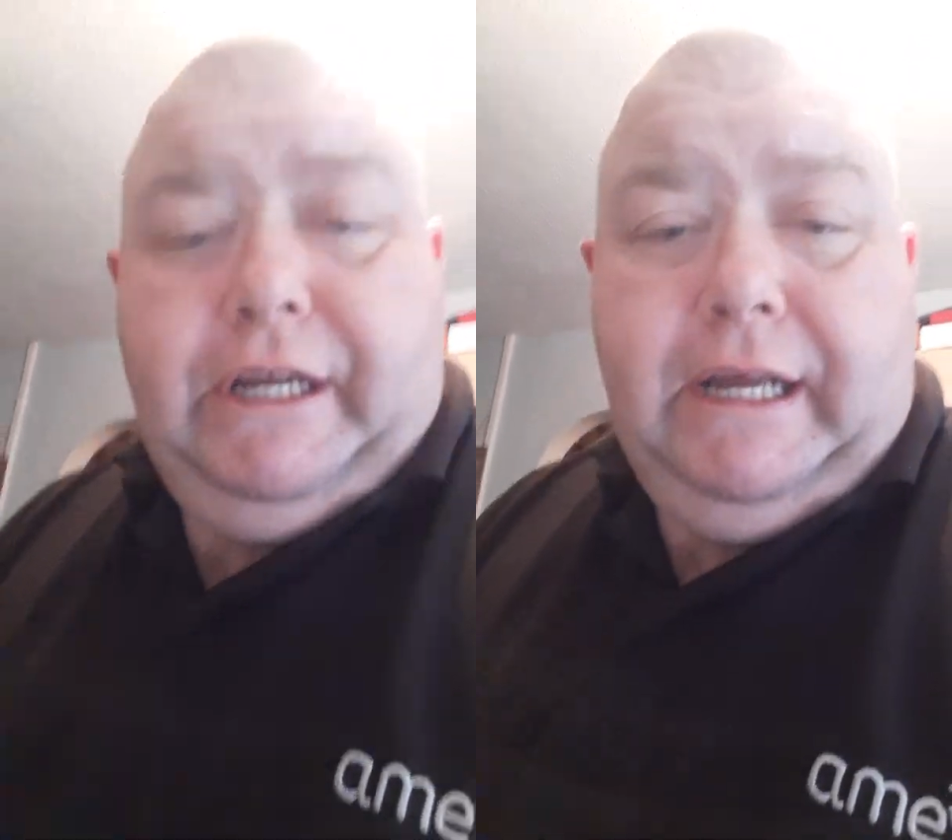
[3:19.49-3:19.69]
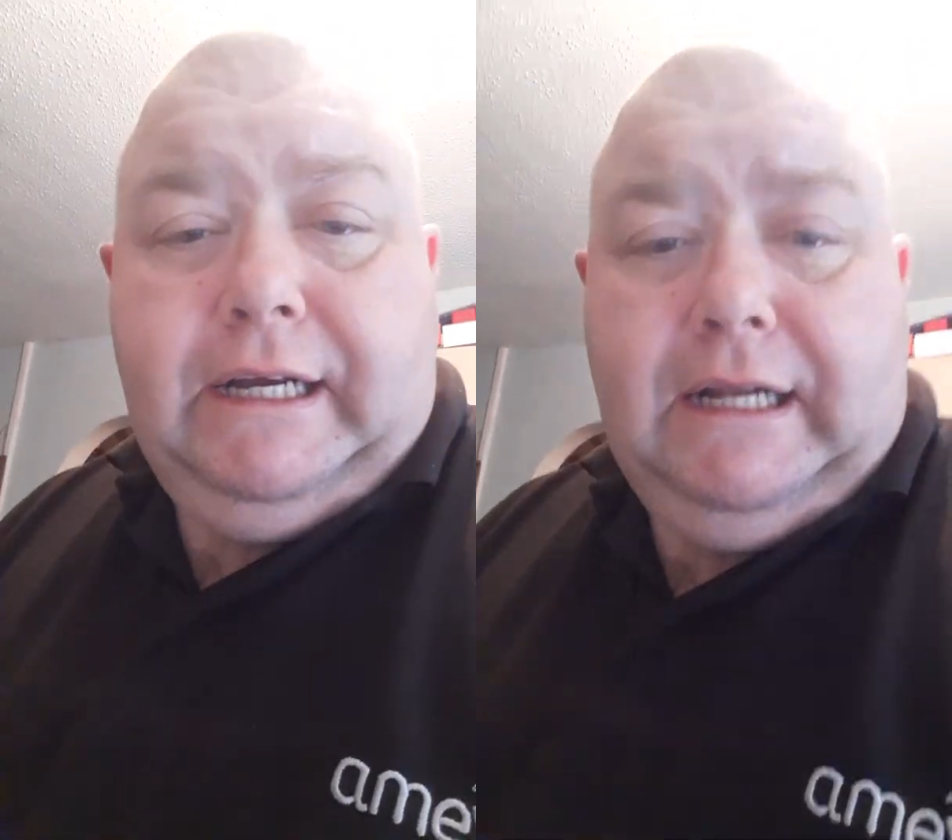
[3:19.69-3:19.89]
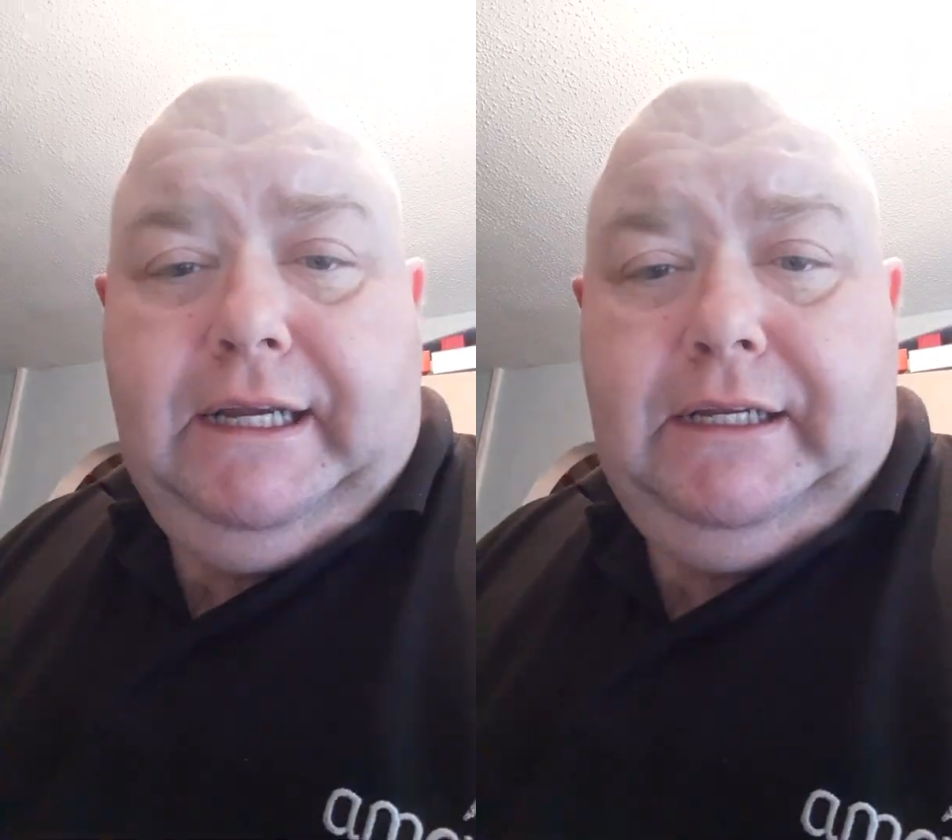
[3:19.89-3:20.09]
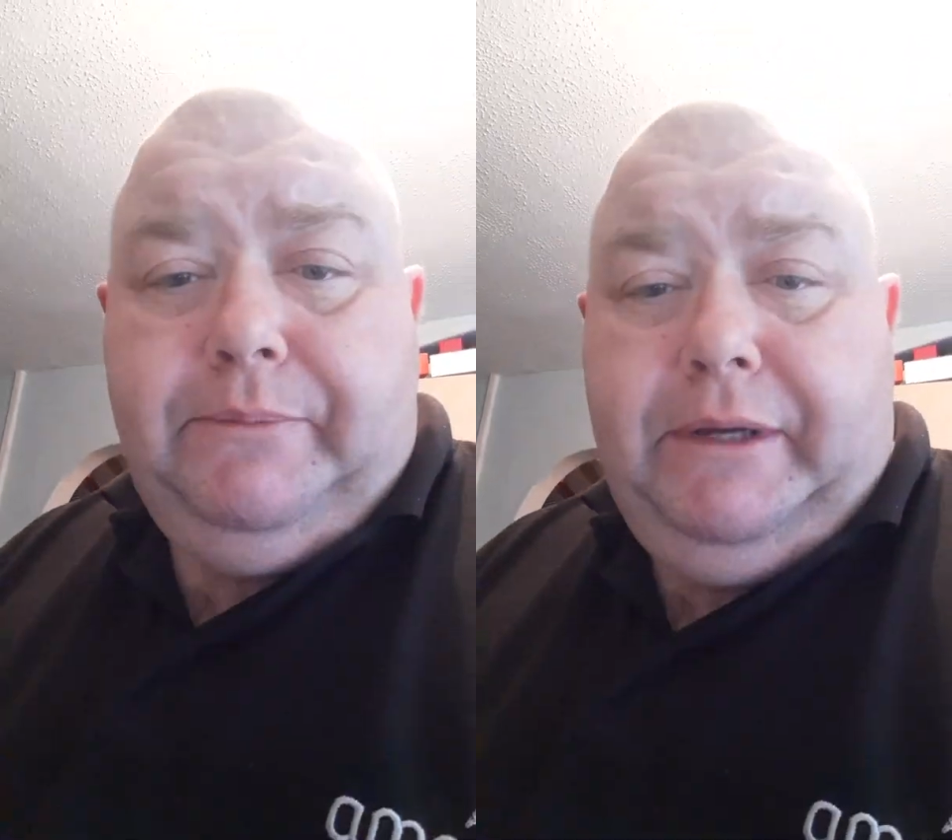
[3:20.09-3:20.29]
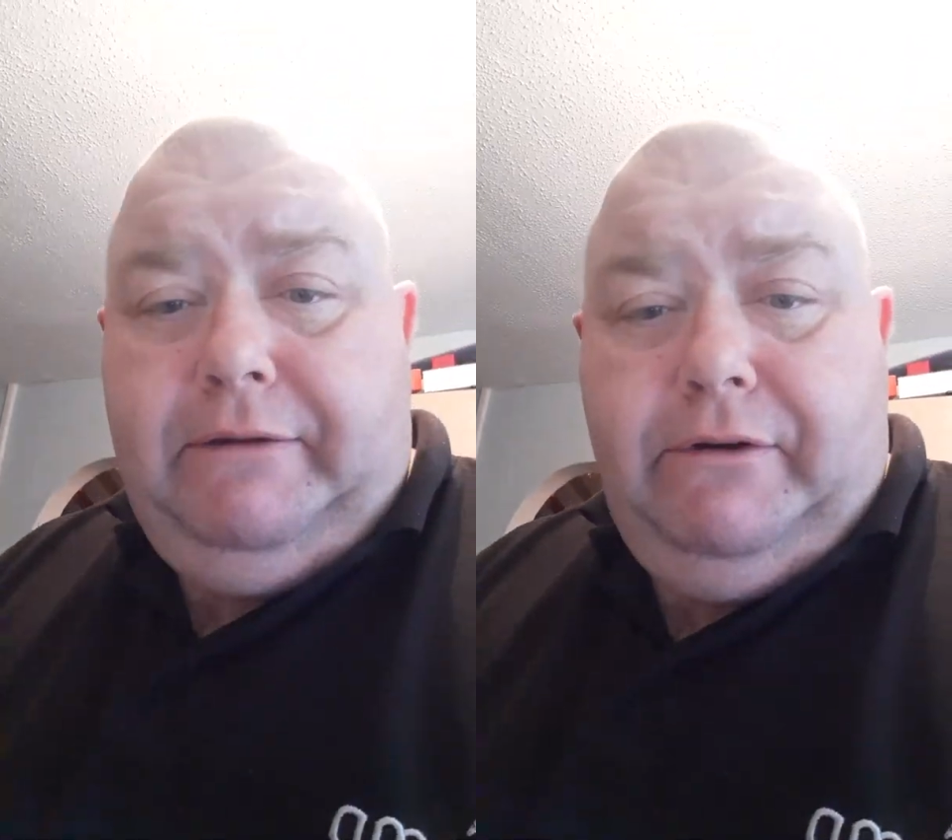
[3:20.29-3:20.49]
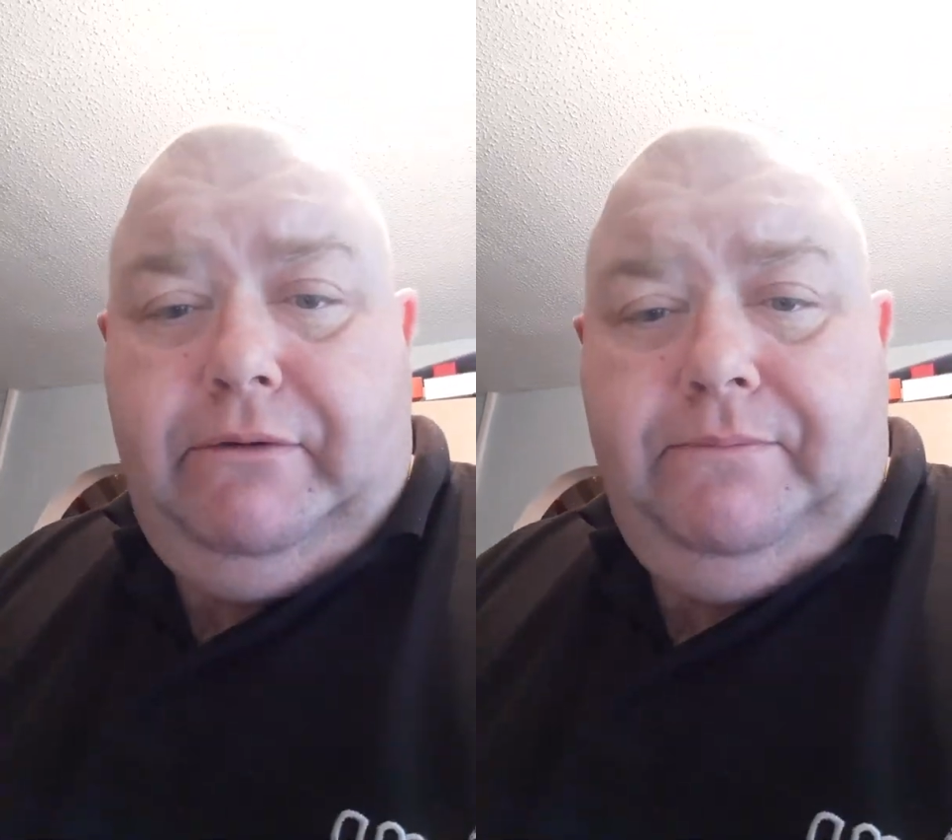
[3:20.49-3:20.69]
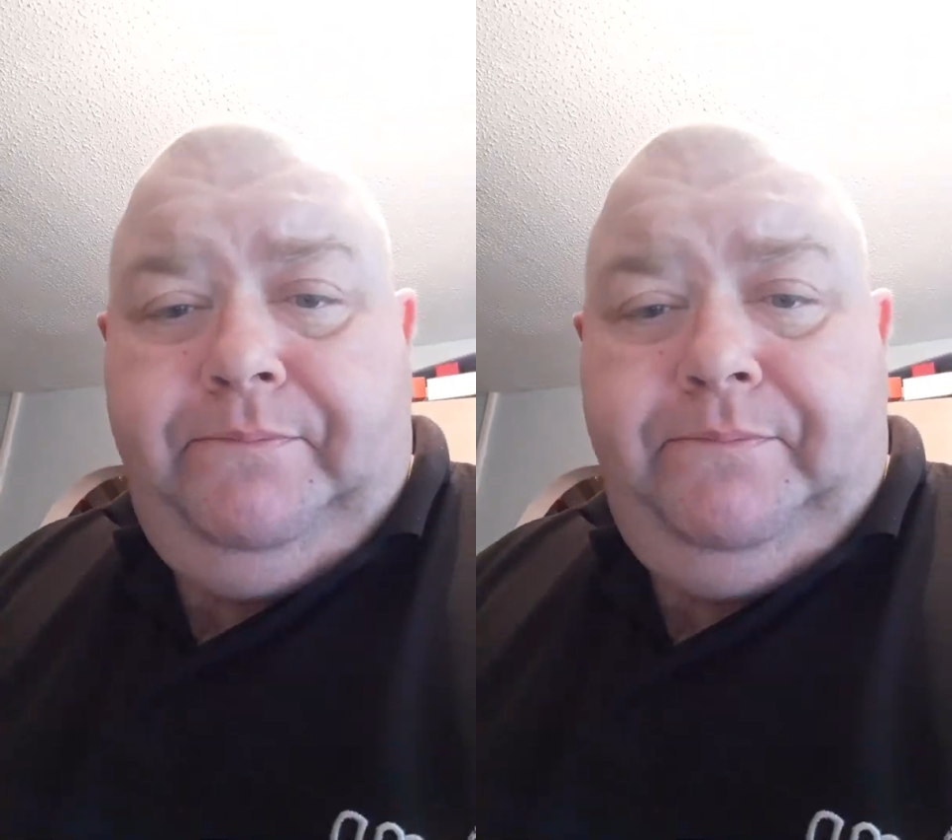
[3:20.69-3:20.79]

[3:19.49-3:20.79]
how to clean your beetroot